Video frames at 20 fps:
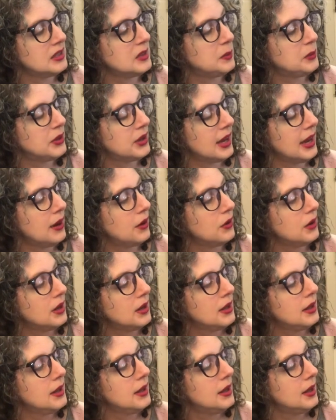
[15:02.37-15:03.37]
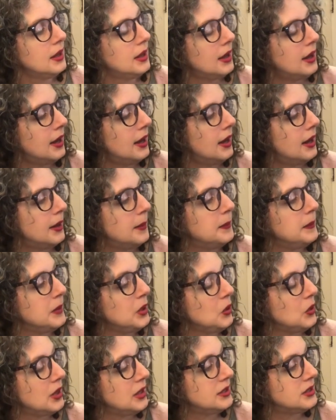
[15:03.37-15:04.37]
book out,
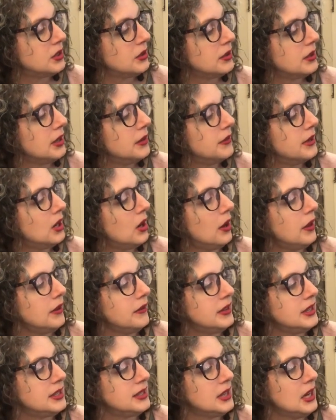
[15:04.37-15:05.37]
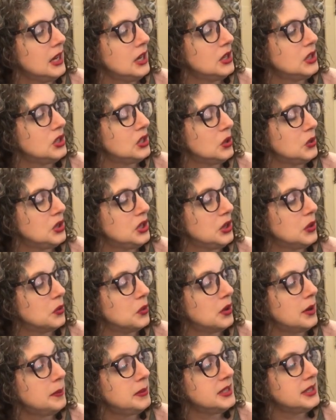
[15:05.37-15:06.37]
you can certainly read all of this. So she
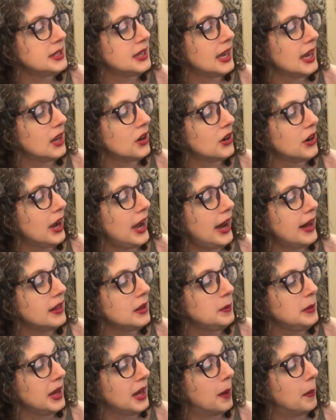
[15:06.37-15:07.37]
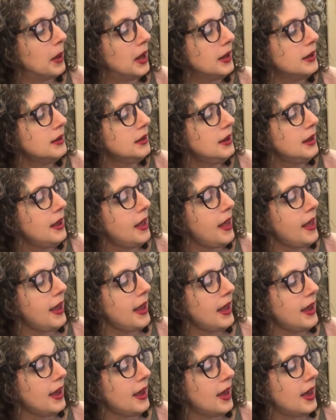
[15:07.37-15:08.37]
grew up in Decatur, Alabama,
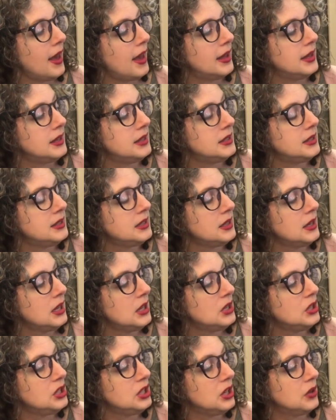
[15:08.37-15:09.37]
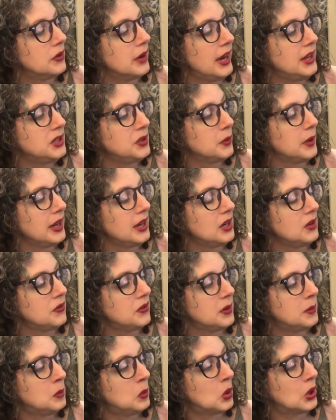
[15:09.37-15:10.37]
and she graduated
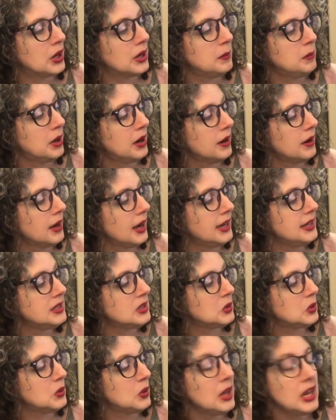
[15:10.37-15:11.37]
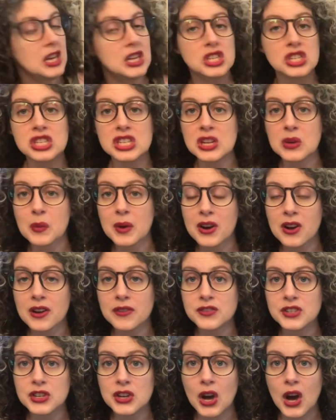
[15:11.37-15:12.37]
from Morgan Park High School. She went
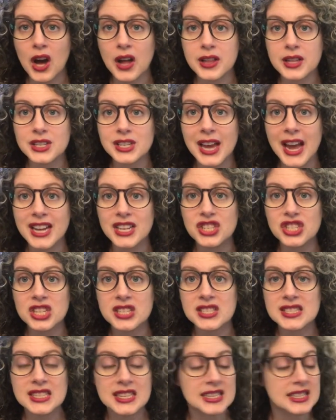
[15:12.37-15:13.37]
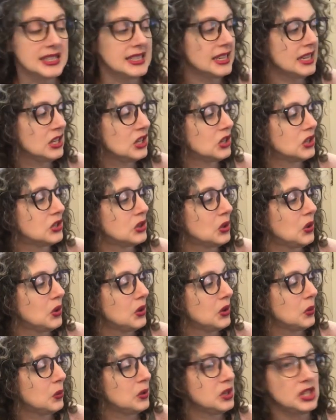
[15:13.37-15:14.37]
off to college at just 16 years
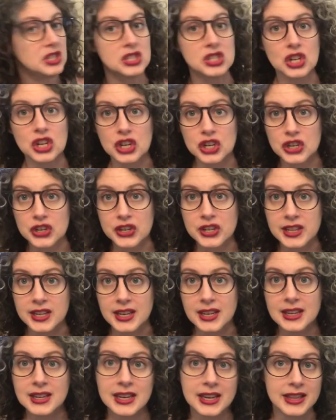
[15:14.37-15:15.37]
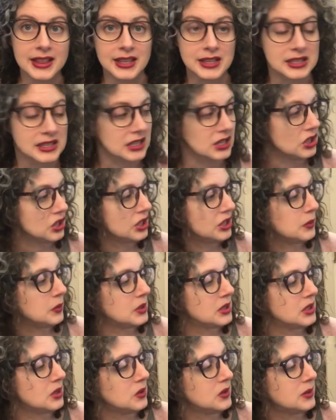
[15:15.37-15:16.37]
old, which is early, and it's because she
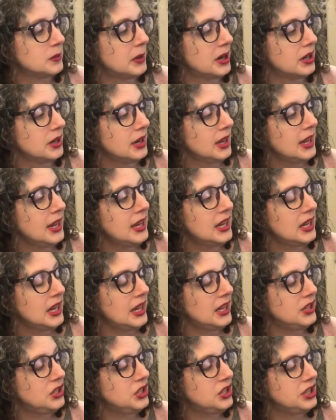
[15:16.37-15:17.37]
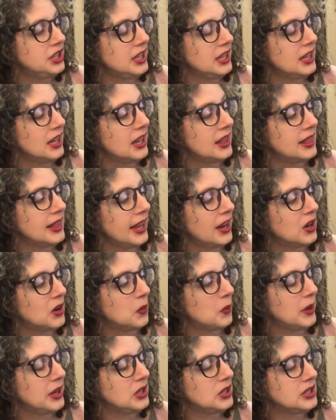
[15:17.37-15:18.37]
was so smart. And she later
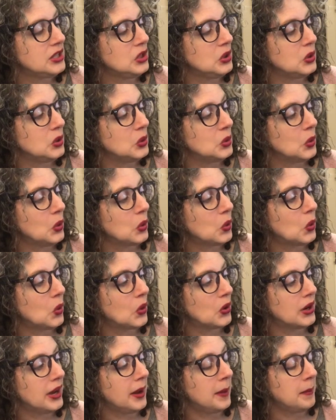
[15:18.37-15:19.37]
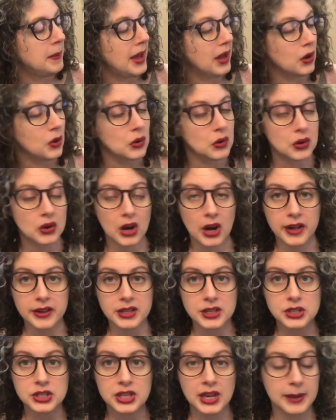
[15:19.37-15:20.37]
went to Cornell Medical
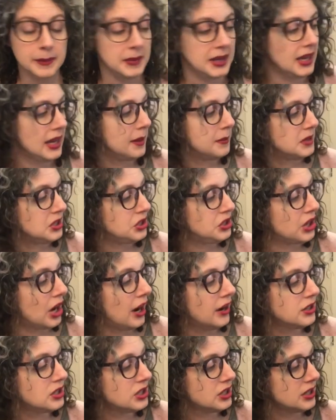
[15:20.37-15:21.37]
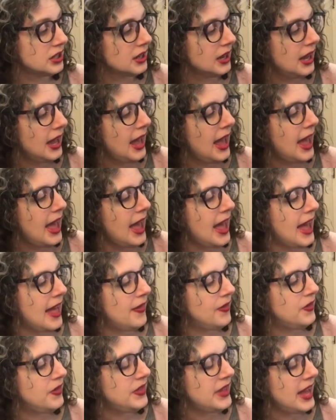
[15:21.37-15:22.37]
College and became a doctor.
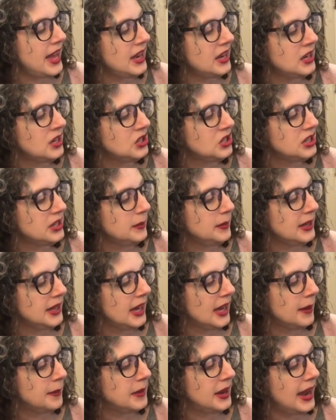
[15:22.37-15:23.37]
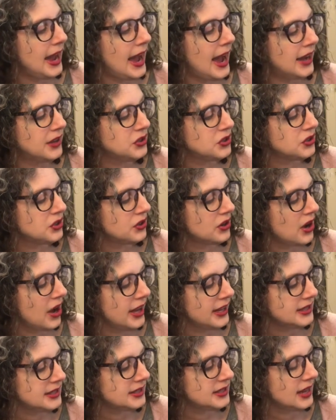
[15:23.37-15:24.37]
And then she became an
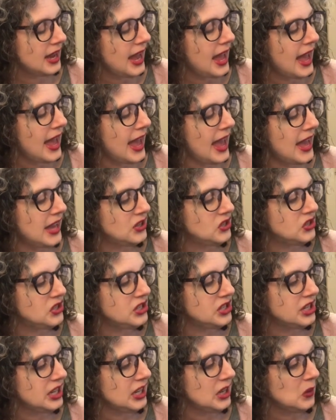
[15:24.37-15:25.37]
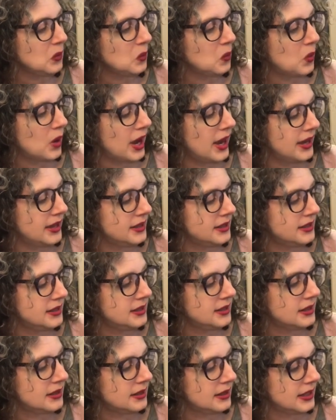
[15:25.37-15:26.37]
astronaut, and she
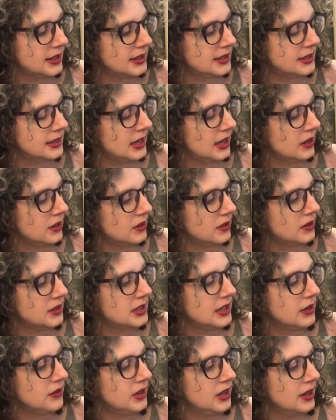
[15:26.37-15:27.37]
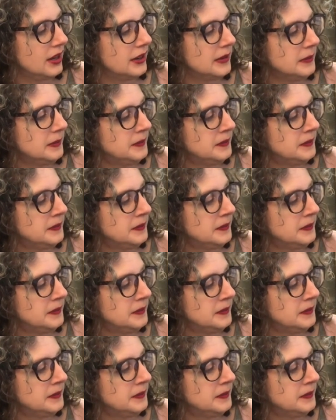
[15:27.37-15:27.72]
was, let's take a look down here.